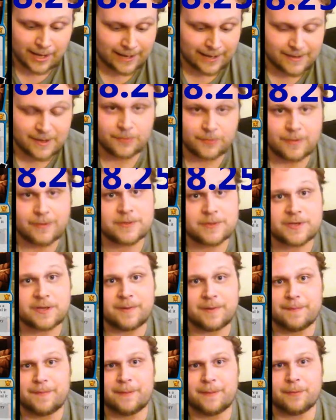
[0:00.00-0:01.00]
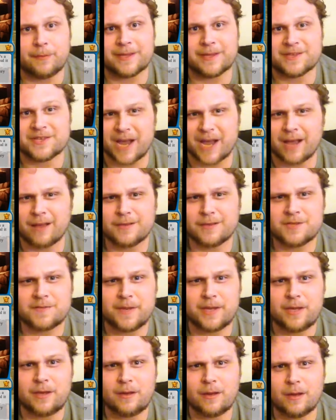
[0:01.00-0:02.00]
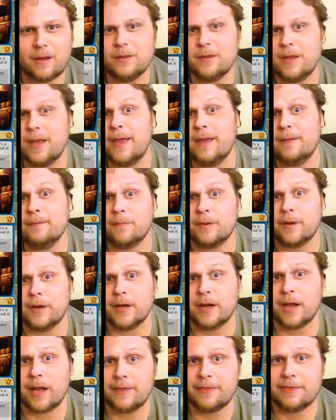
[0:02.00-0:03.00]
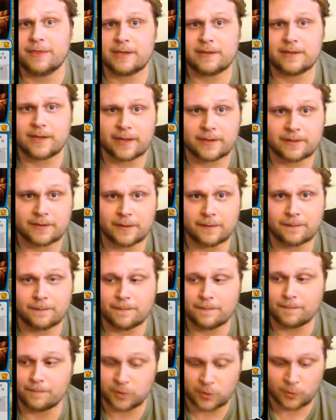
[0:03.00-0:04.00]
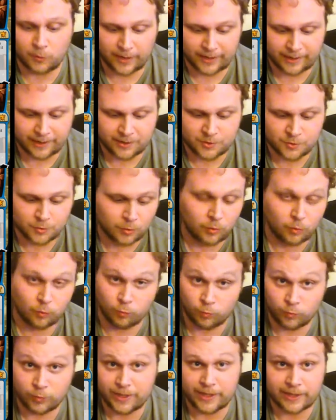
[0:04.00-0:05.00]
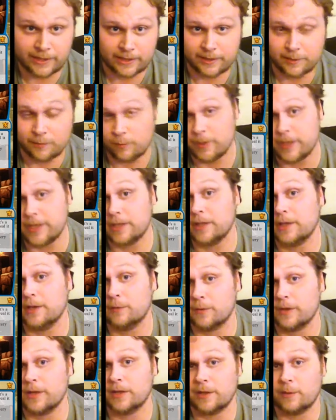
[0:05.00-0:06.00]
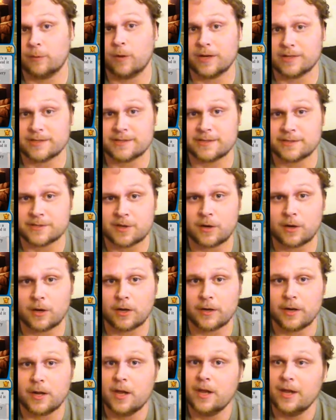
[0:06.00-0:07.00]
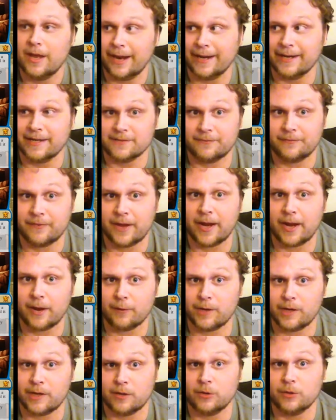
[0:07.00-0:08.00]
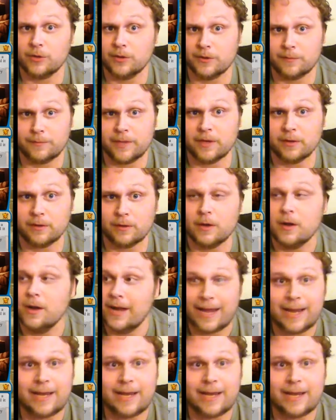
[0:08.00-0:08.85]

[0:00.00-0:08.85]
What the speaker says: I know that there's going to be people that challenge me on that, but I think that Blue-White Control really, really, really wants this card, and it's very good in the mirror.